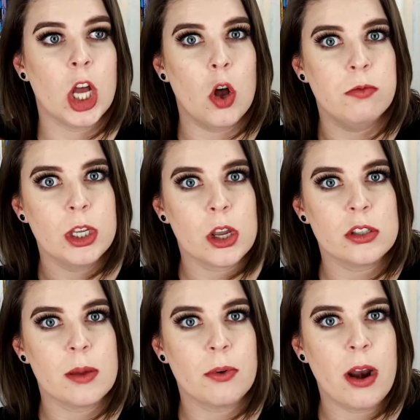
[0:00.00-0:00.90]
Hopefully
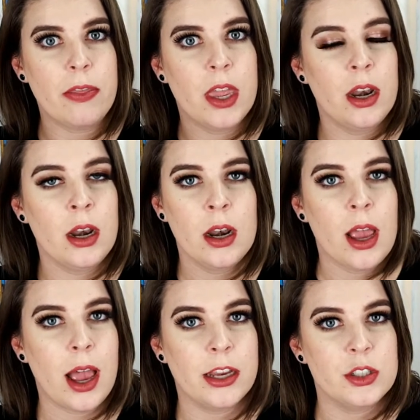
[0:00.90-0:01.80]
goes up around then.
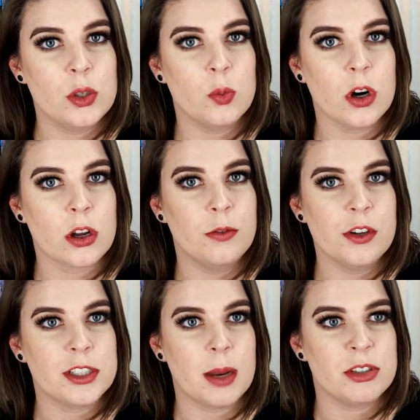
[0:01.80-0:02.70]
I do work a
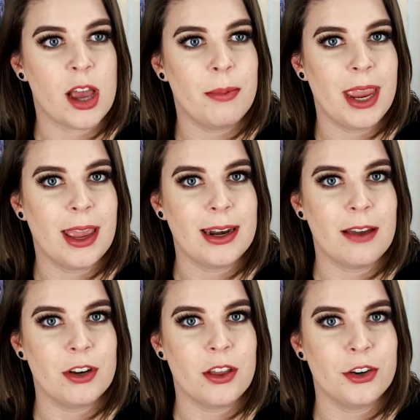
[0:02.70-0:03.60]
full-time job and
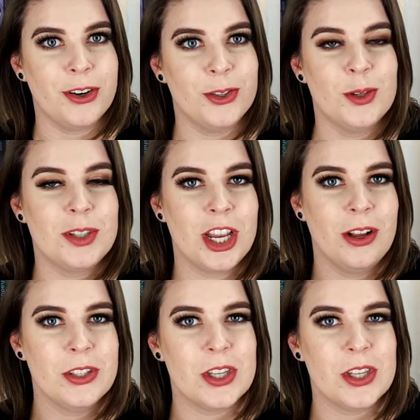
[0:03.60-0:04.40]
have another YouTube channel,